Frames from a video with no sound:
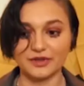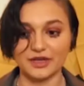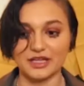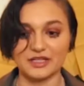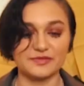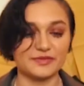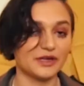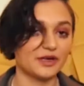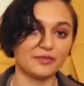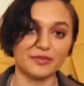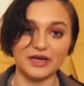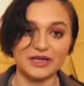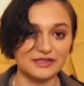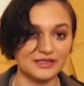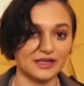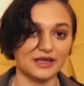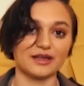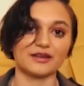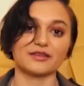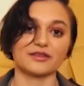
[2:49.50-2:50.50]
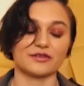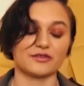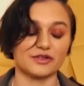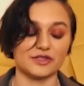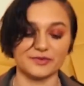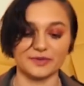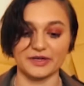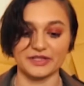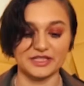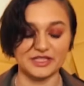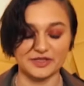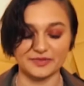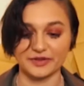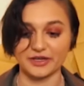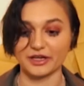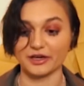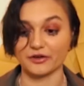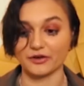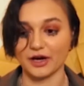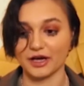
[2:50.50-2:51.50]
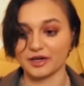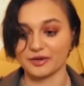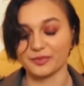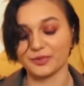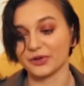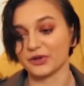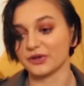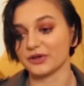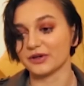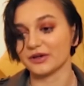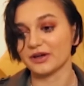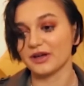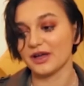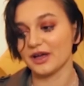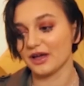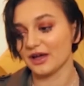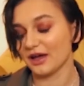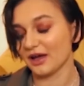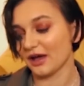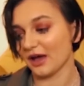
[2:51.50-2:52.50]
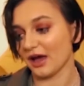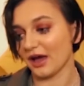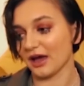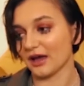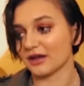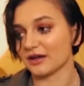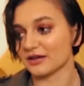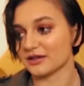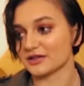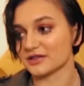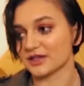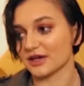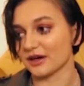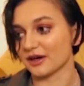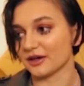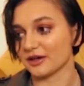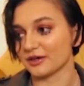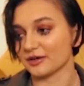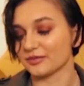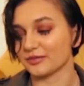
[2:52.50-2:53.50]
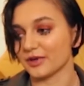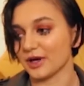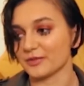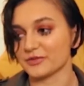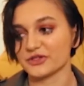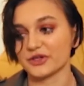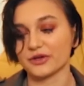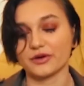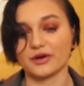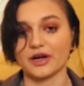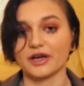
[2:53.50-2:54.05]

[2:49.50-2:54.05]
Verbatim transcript: It's been amazing. The response has been incredible and um, I'm so